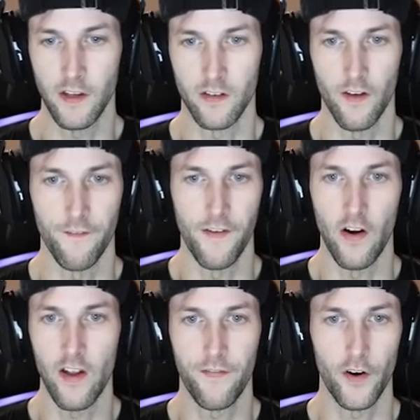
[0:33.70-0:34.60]
is the
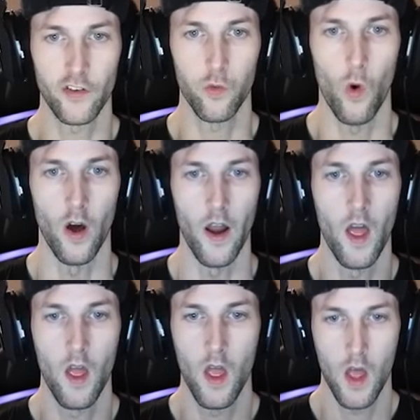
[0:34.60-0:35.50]
very first one.
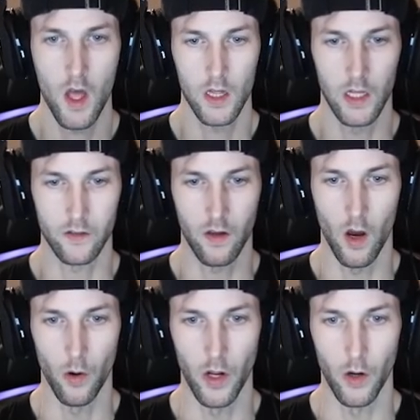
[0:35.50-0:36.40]
Let's
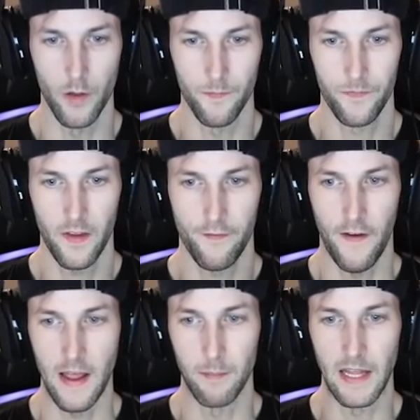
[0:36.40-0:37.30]
go, dude.
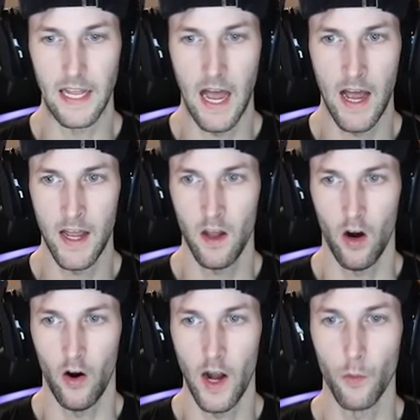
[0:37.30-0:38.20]
Family Guy.
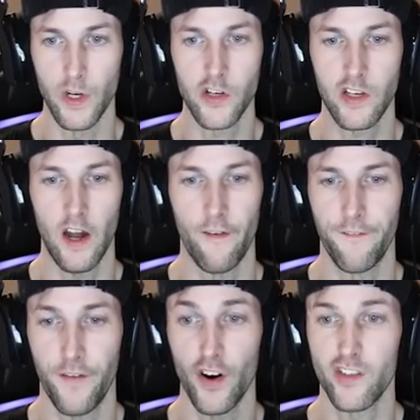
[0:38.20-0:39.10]
All right, we just got our
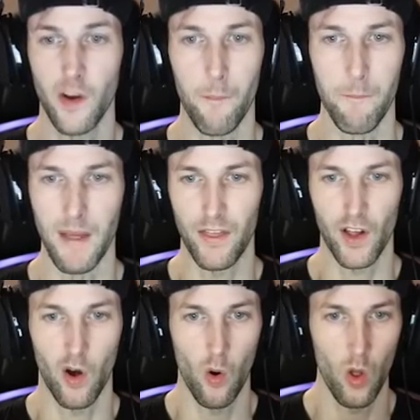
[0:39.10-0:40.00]
first
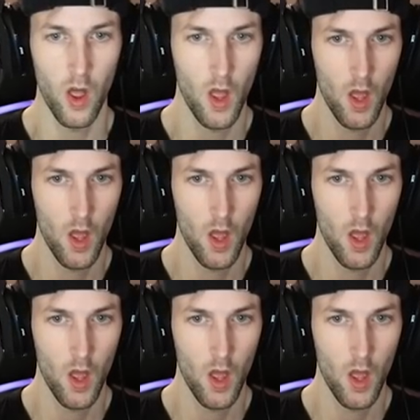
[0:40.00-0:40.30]
mythical.